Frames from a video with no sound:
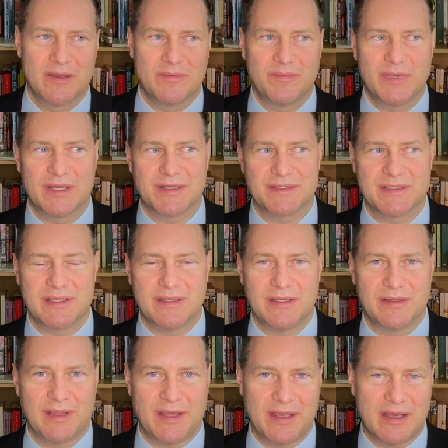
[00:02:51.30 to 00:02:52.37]
because
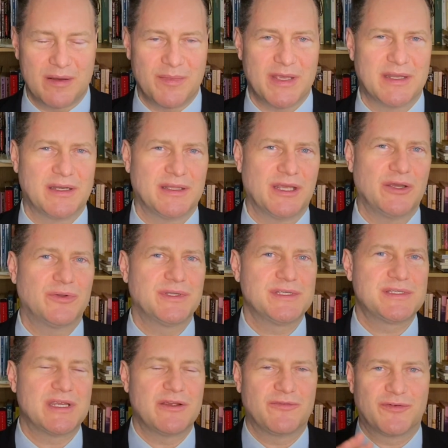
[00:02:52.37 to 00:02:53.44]
they come in and they only
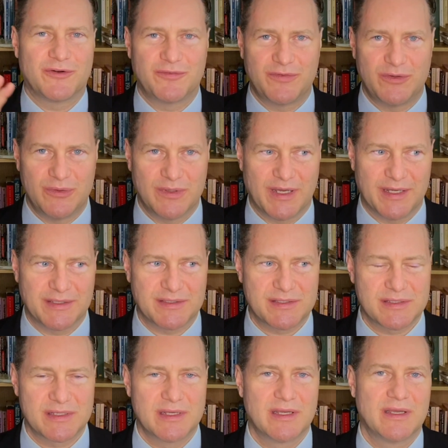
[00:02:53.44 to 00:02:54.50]
stay for a few
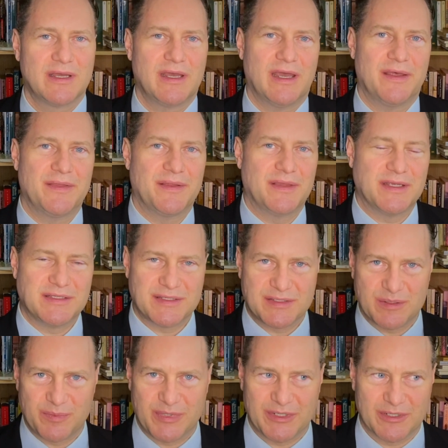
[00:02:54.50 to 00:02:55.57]
nights and then they
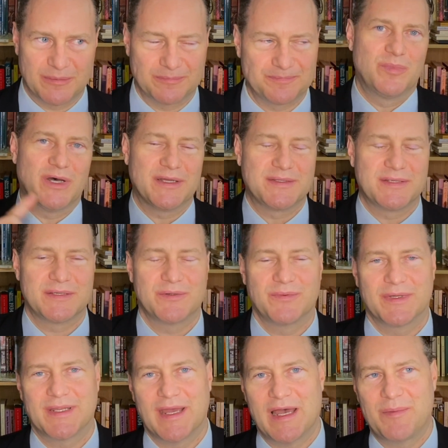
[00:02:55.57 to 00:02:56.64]
disappear. But what
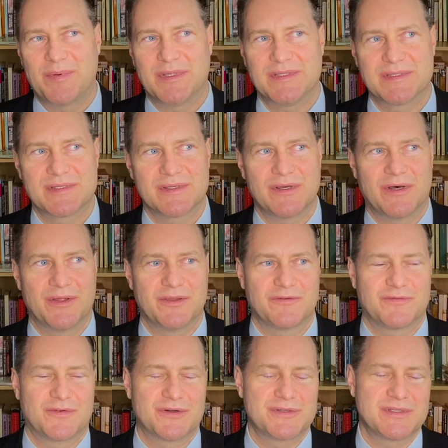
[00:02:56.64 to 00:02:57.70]
happens on the
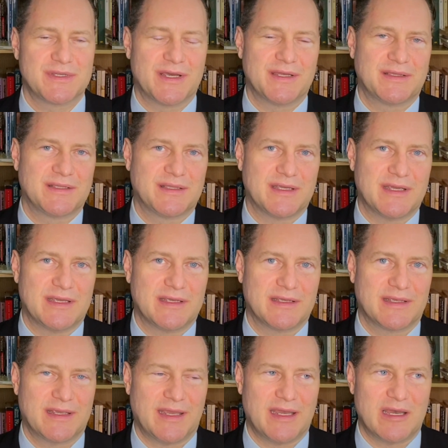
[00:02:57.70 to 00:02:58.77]
first night that they
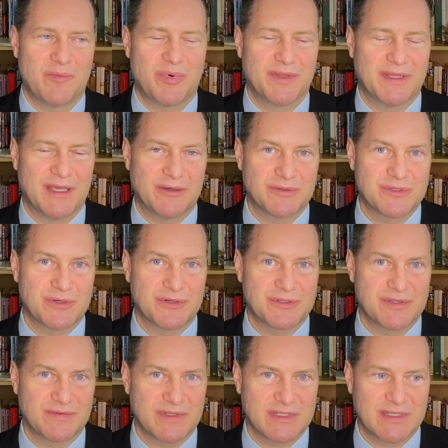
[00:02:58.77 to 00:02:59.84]
camp on the outskirts
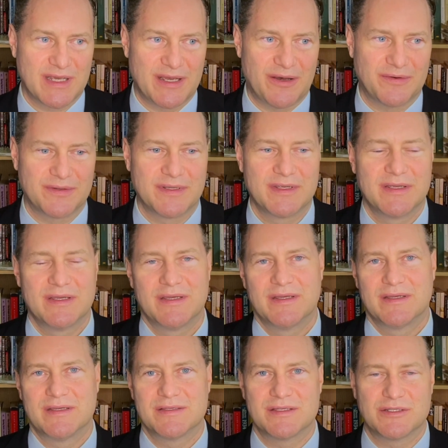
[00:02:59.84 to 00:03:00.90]
of the town
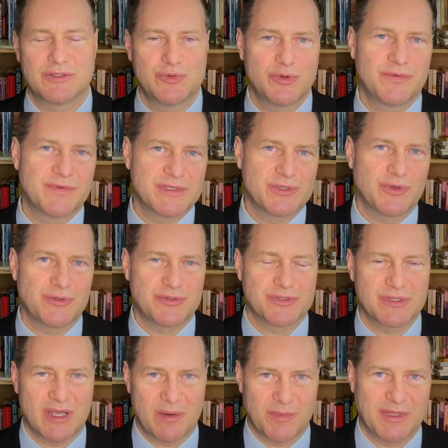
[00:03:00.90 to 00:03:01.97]
is that 2 of the soldiers
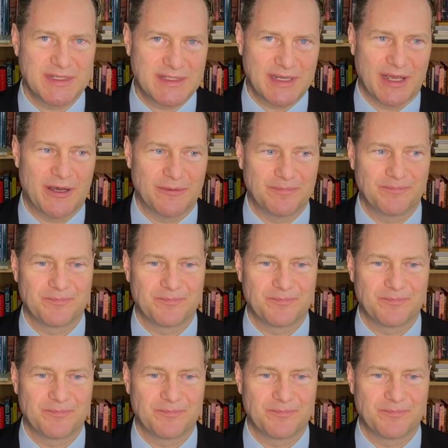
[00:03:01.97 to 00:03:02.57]
come in the town